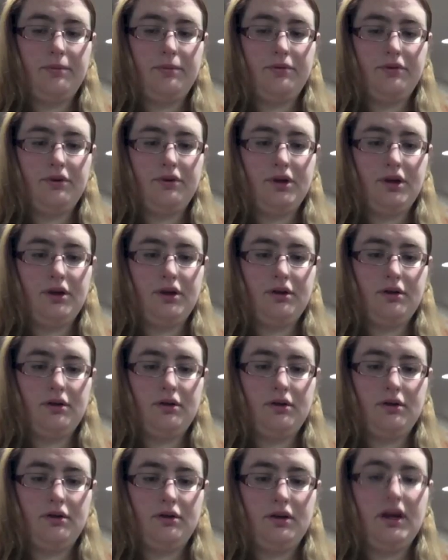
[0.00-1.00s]
All right,
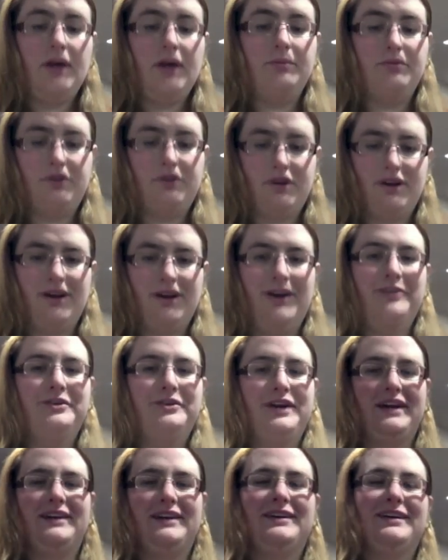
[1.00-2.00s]
capturing.
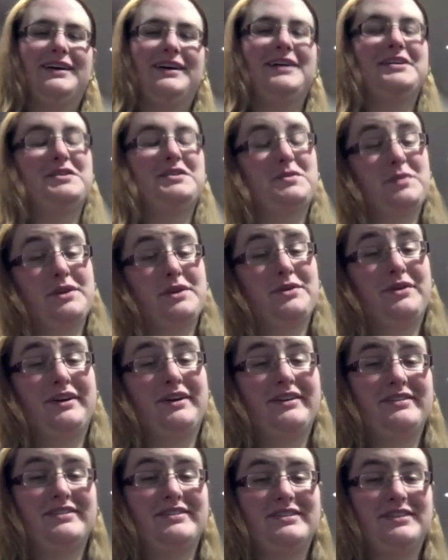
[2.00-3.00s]
Okay, it's been a
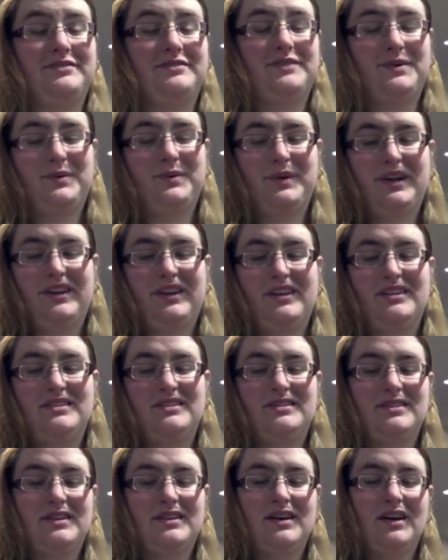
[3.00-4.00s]
while since I've done one of
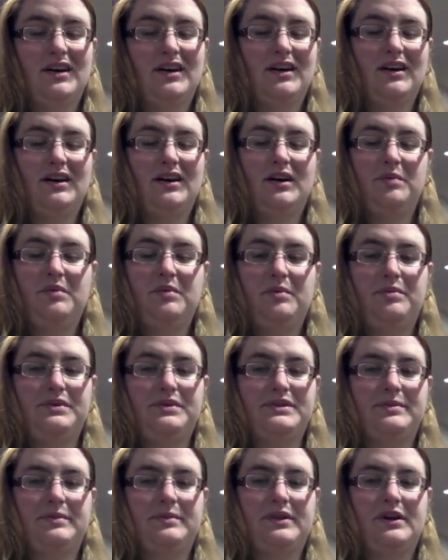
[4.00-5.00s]
these. Let me pull
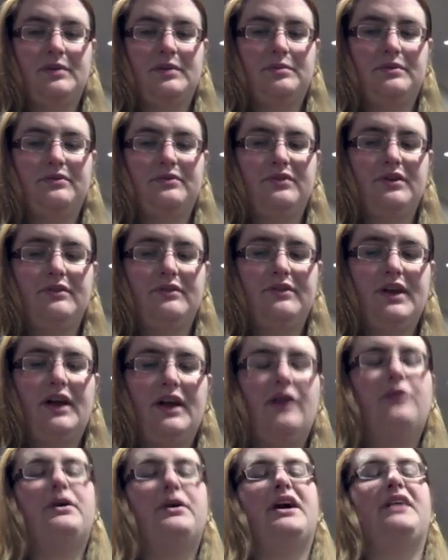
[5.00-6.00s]
something up in front of
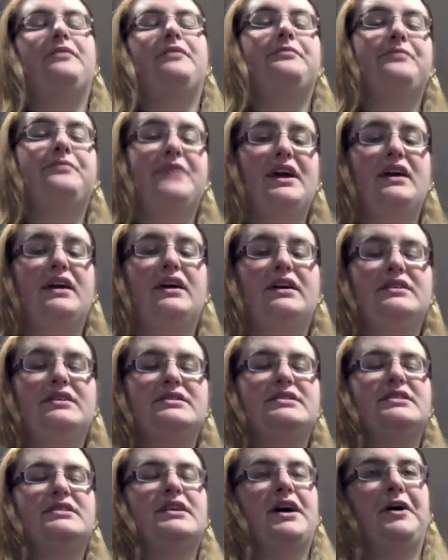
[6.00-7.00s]
that. Okay, hey
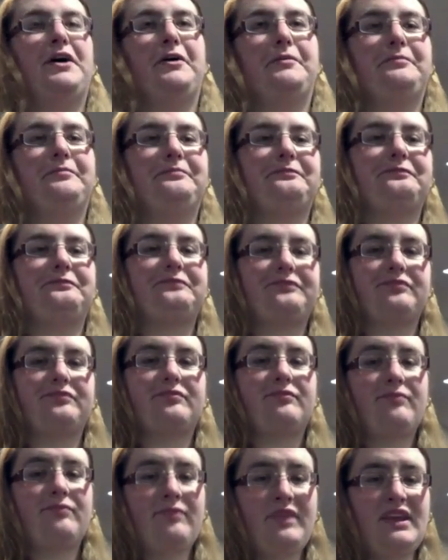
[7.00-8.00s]
guys,
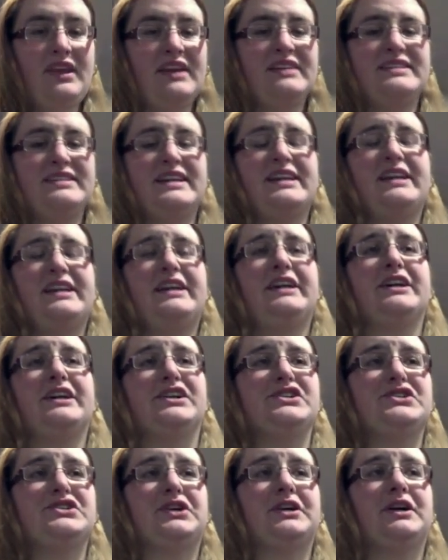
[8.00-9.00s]
Danny
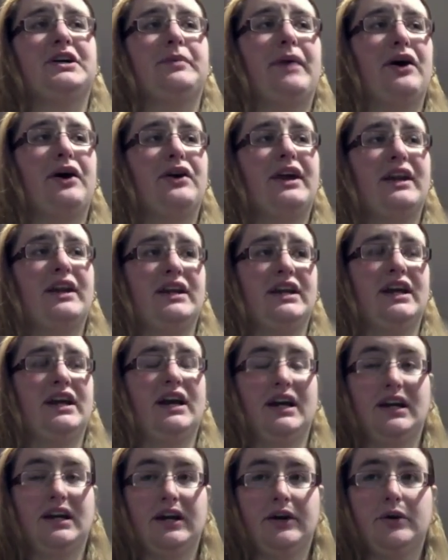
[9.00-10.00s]
here. Sorry about any
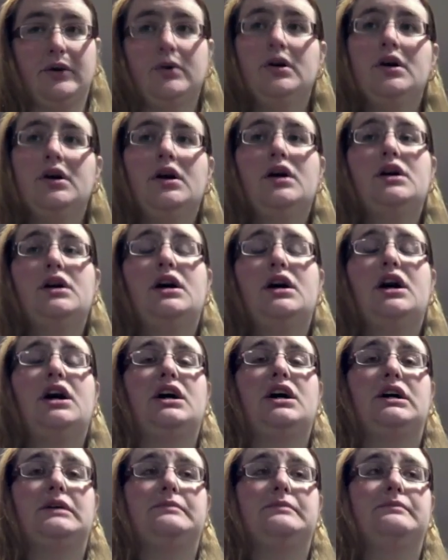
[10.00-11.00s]
echo.
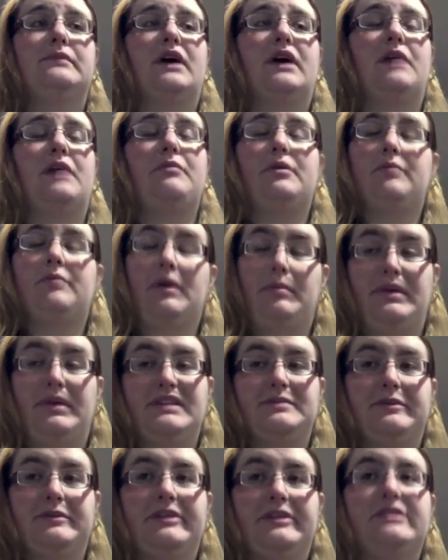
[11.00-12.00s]
I'm in my
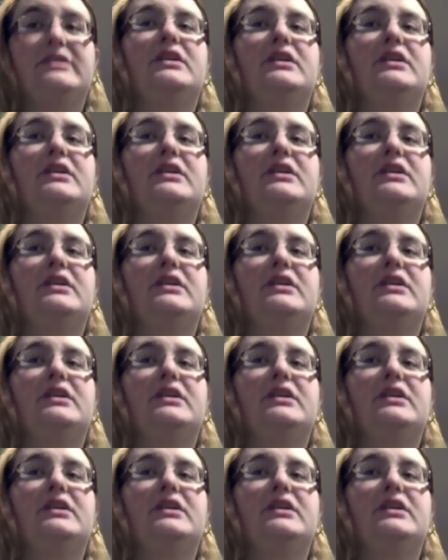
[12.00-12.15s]
basement.